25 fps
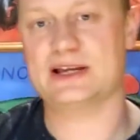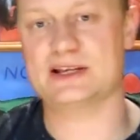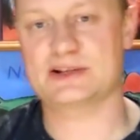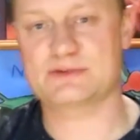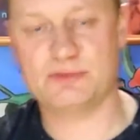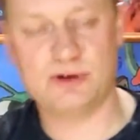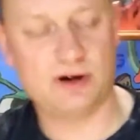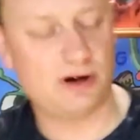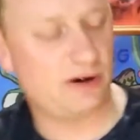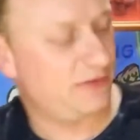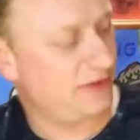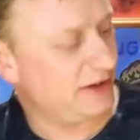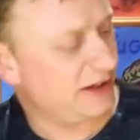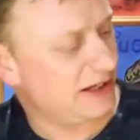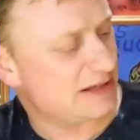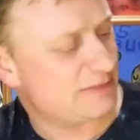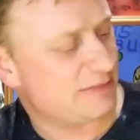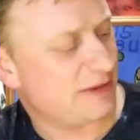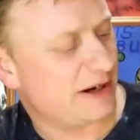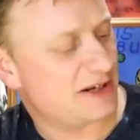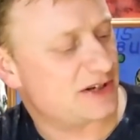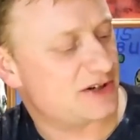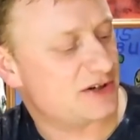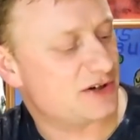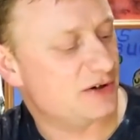that as well. I think
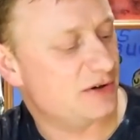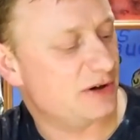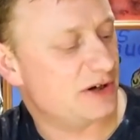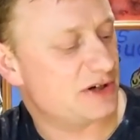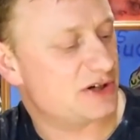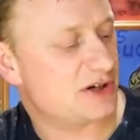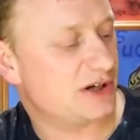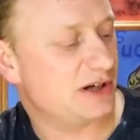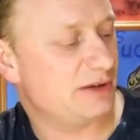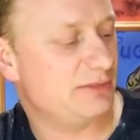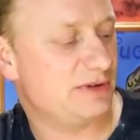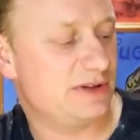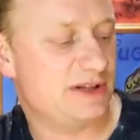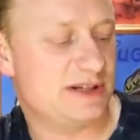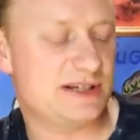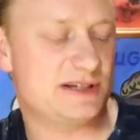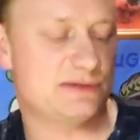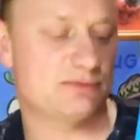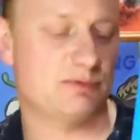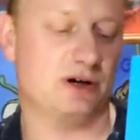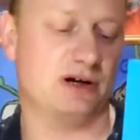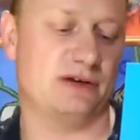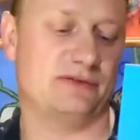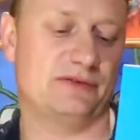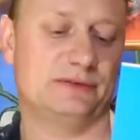he's made two actually, but this
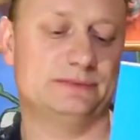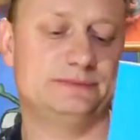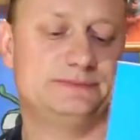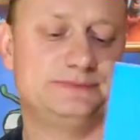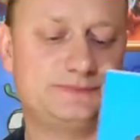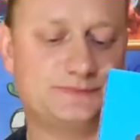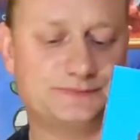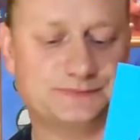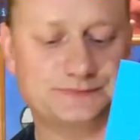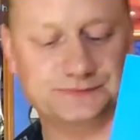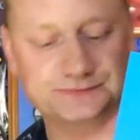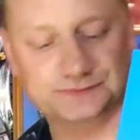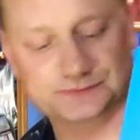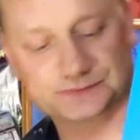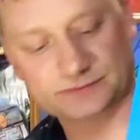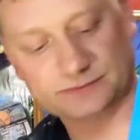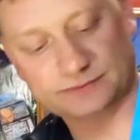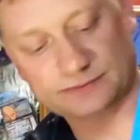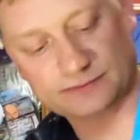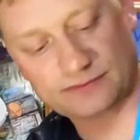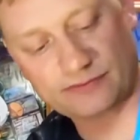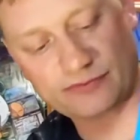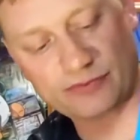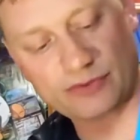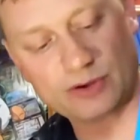is one of them.
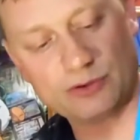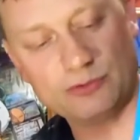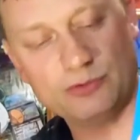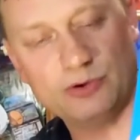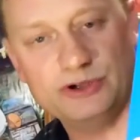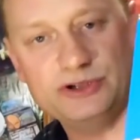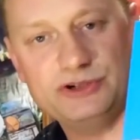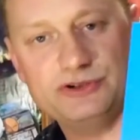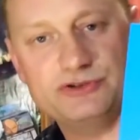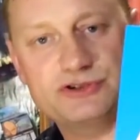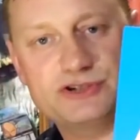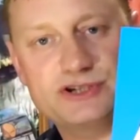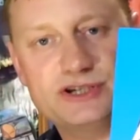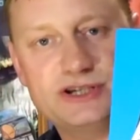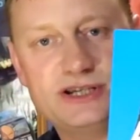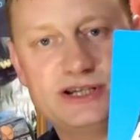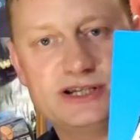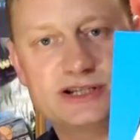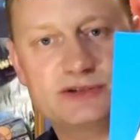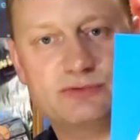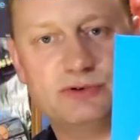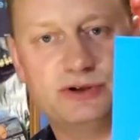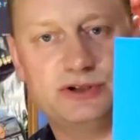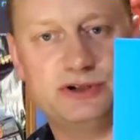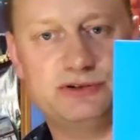What you see
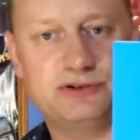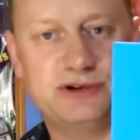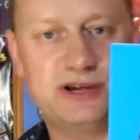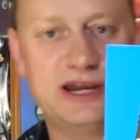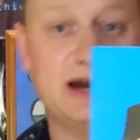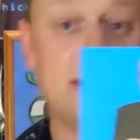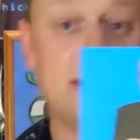is what you